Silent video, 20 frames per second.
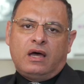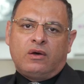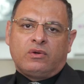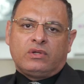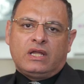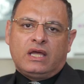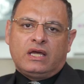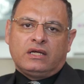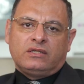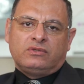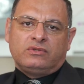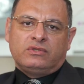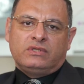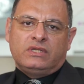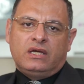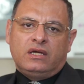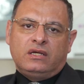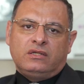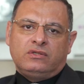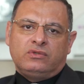I would like
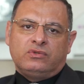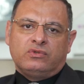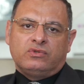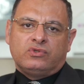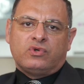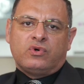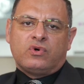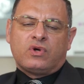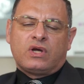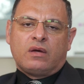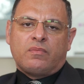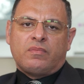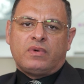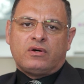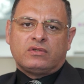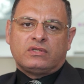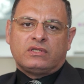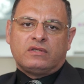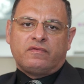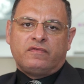today to talk
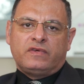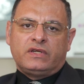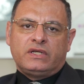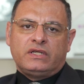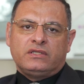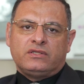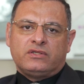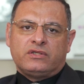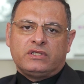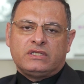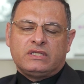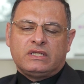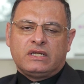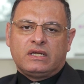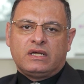about a very interesting